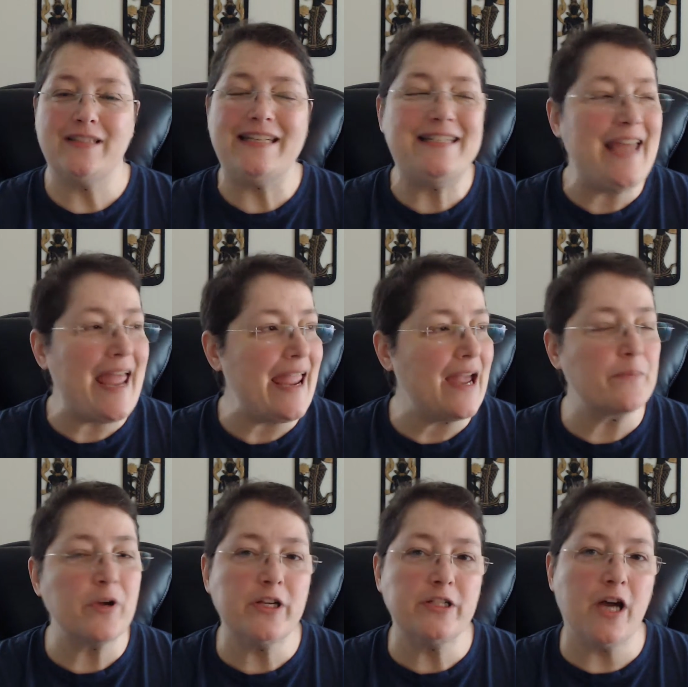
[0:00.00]
Today I'm
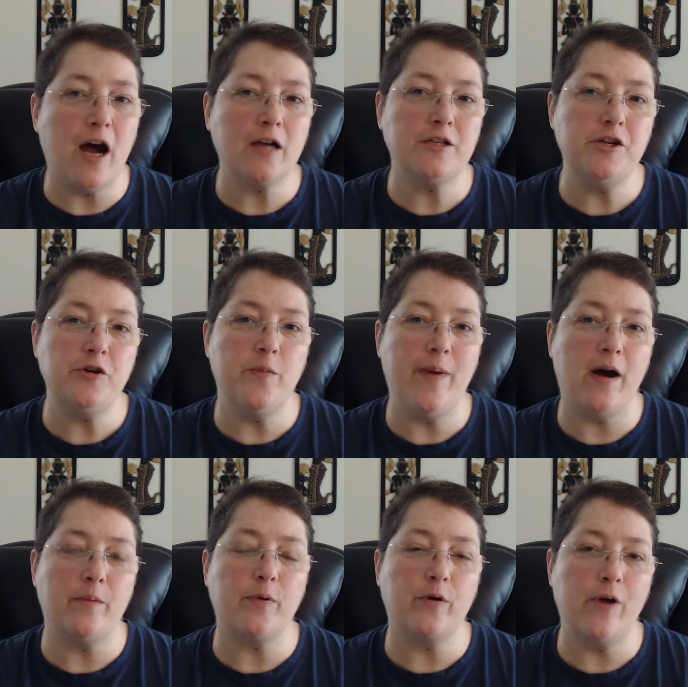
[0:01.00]
going to talk to you
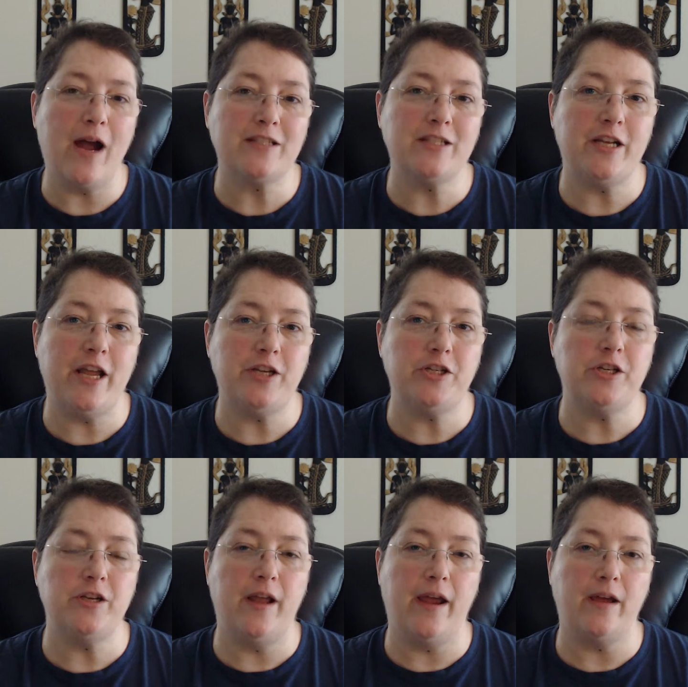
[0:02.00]
about
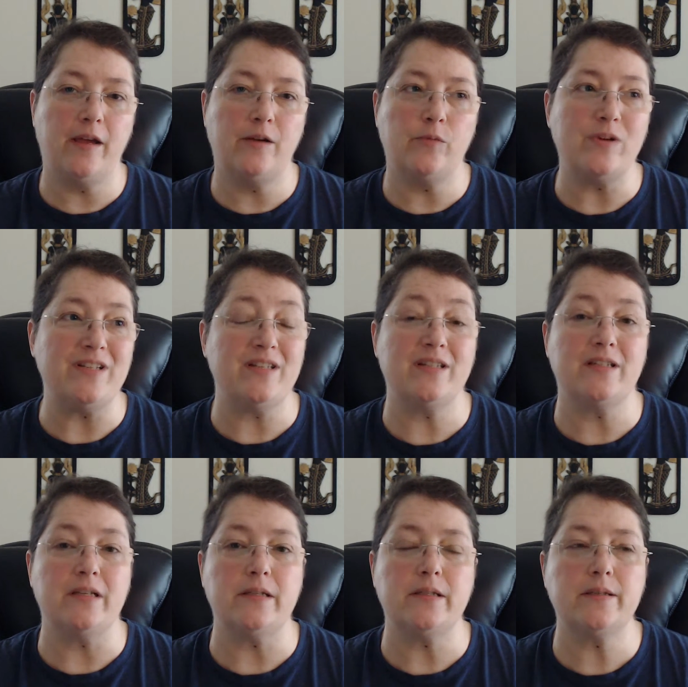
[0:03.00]
procrastination and
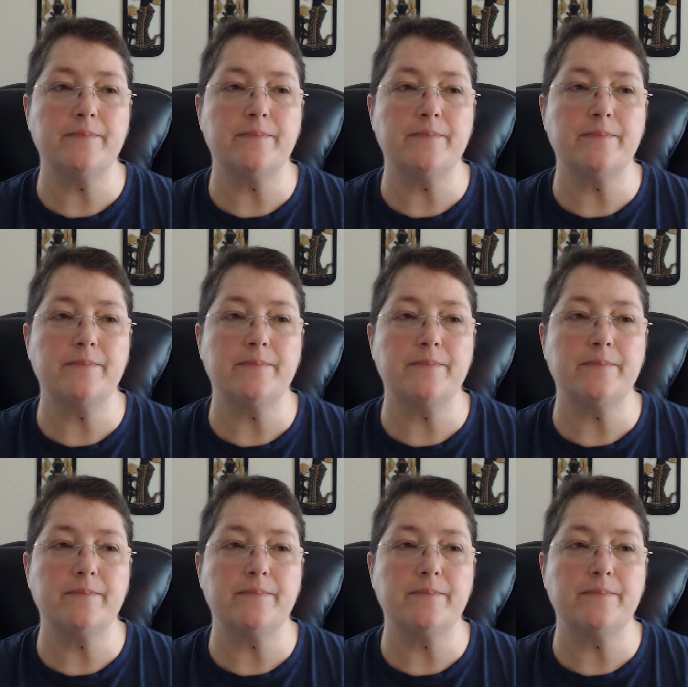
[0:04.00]
resistance.